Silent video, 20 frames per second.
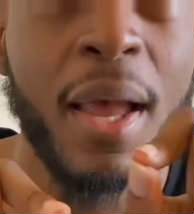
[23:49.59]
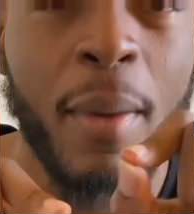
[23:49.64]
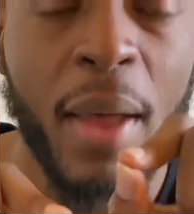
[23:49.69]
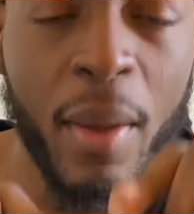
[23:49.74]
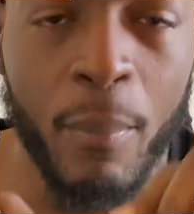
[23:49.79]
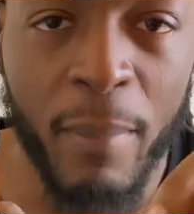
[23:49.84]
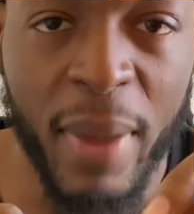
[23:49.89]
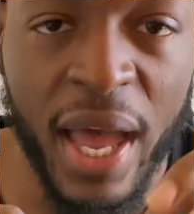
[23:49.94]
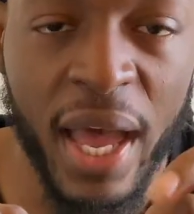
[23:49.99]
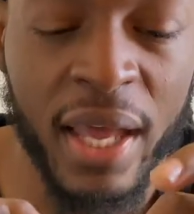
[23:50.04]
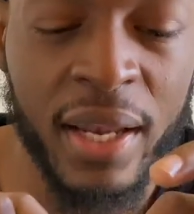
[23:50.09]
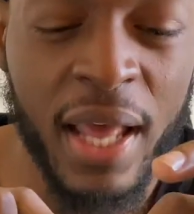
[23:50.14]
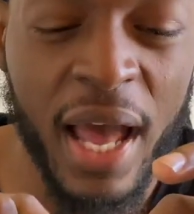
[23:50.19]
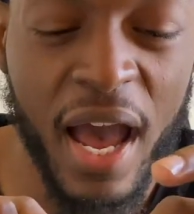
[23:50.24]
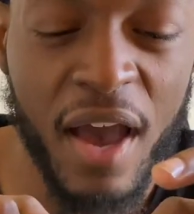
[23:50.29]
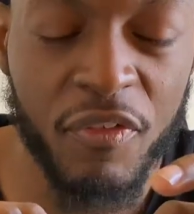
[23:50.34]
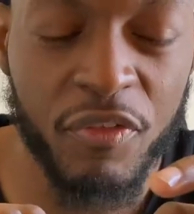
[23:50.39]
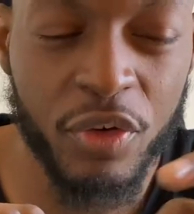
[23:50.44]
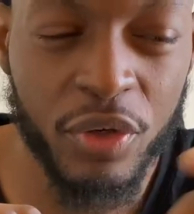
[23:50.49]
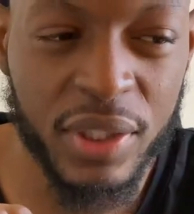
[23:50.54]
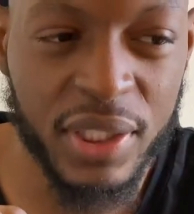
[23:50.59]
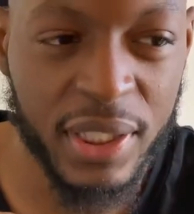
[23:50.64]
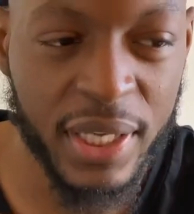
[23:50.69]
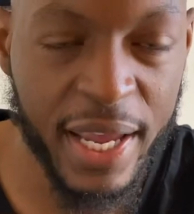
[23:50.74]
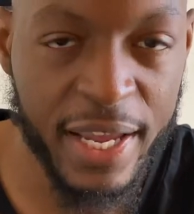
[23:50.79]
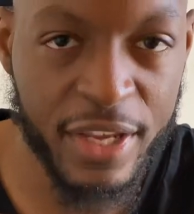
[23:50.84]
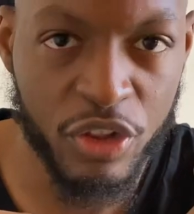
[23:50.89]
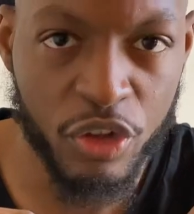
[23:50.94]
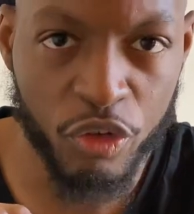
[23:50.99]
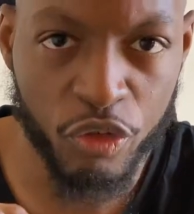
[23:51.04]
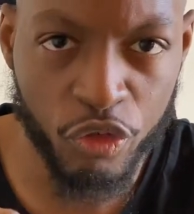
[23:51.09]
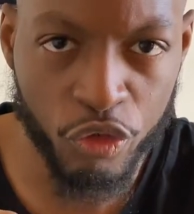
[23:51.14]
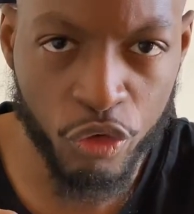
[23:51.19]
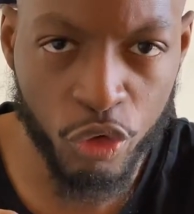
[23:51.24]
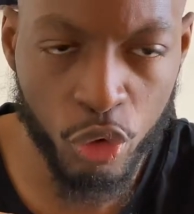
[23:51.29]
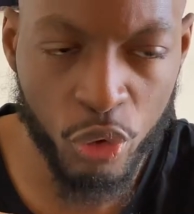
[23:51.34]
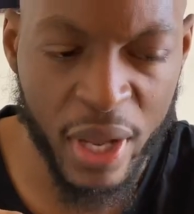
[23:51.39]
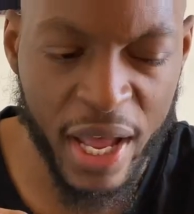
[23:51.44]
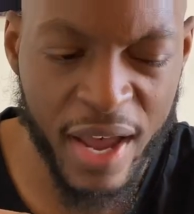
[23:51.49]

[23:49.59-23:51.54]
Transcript: man, after he ate the fruit,